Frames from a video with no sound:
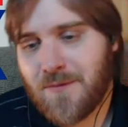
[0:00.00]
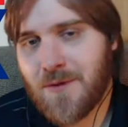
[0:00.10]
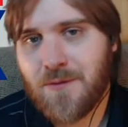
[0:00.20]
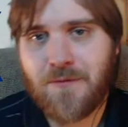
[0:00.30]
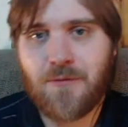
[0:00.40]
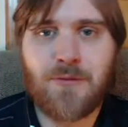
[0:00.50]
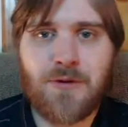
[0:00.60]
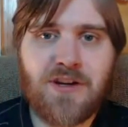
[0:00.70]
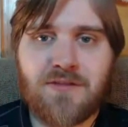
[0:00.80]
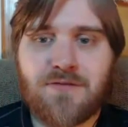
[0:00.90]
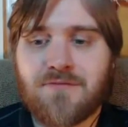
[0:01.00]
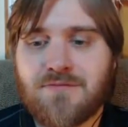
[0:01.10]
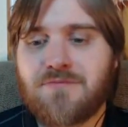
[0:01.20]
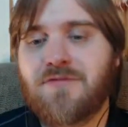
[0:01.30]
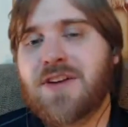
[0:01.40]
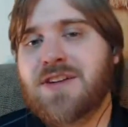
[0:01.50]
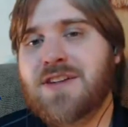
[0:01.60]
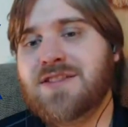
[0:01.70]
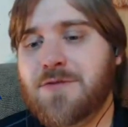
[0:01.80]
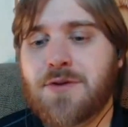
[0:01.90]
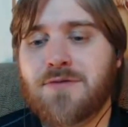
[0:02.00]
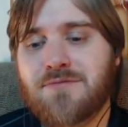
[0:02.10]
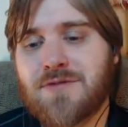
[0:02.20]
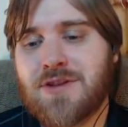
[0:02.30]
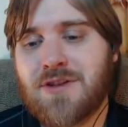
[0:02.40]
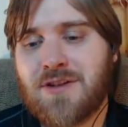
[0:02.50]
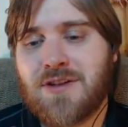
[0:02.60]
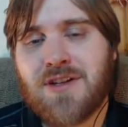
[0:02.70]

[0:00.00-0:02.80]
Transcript: Throw 4 more in, Fantastic Four, exactly.